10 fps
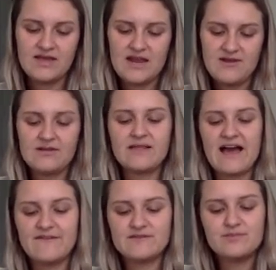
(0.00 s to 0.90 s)
Harry
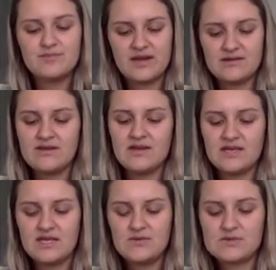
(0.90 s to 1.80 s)
laughed, but
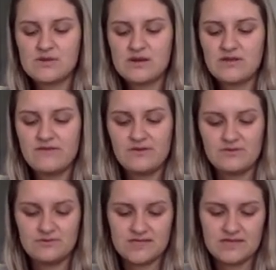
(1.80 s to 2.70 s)
he was one of the few
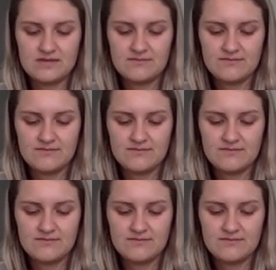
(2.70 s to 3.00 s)
who did.